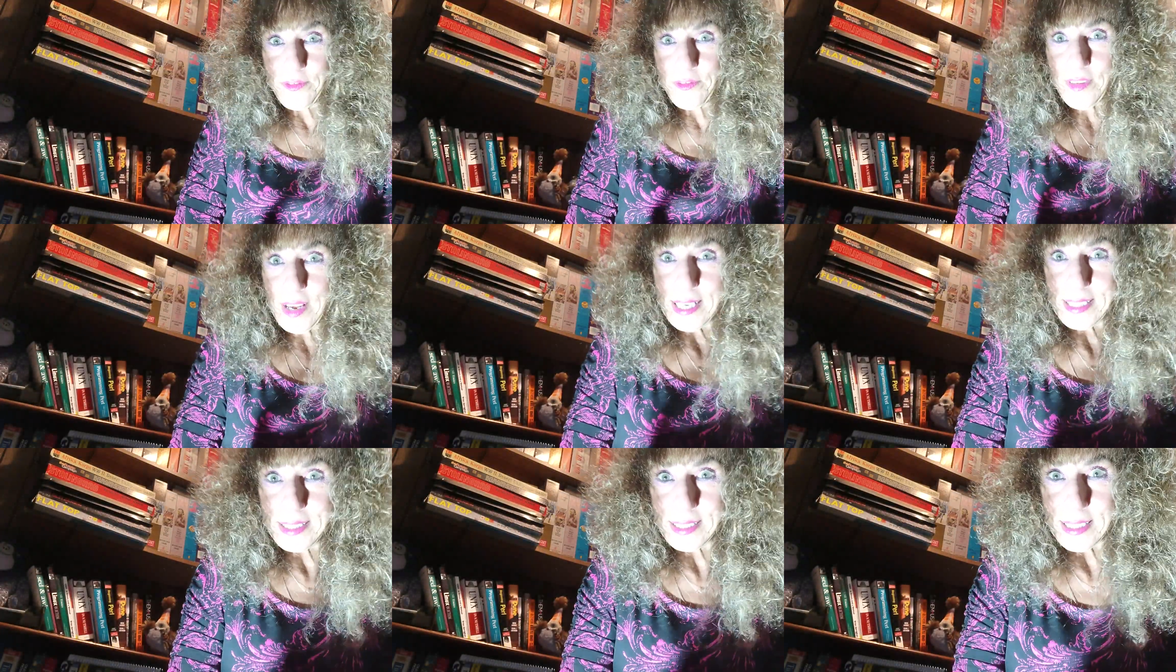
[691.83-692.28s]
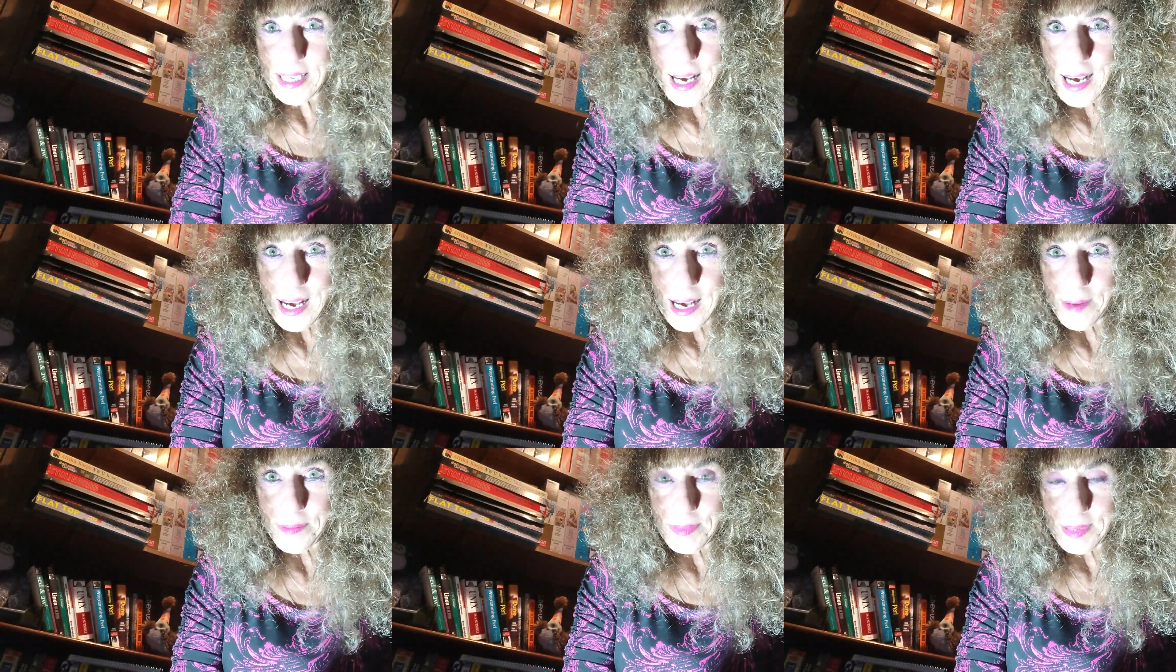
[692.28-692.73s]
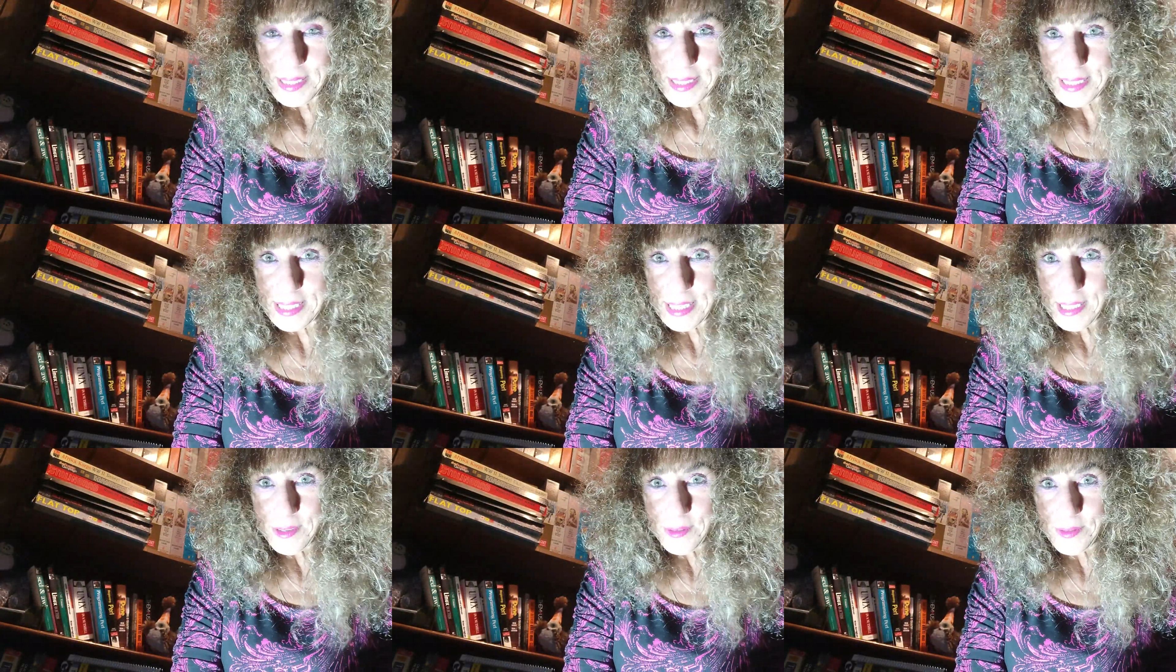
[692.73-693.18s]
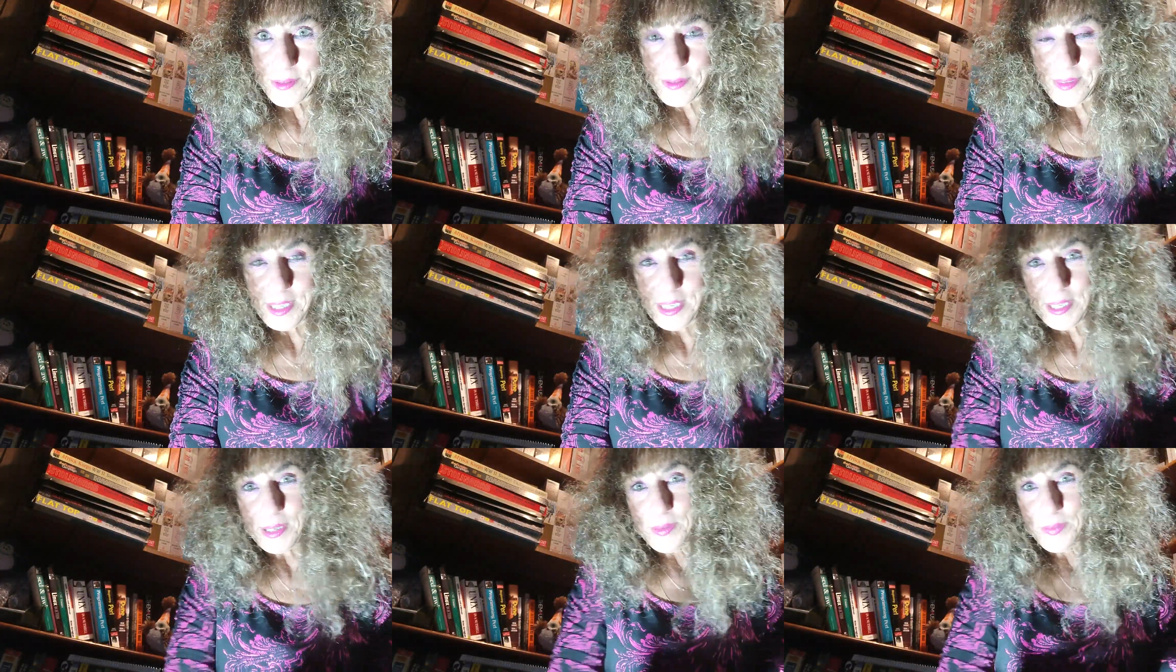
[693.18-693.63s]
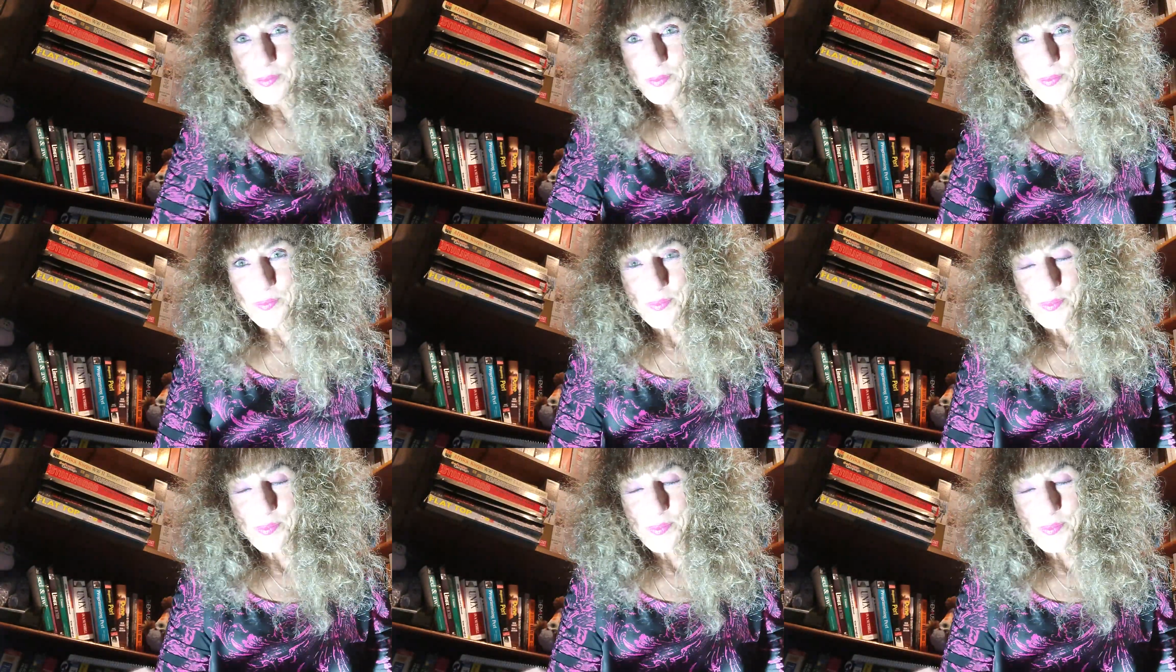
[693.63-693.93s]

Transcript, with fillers: fess up and deal, you know.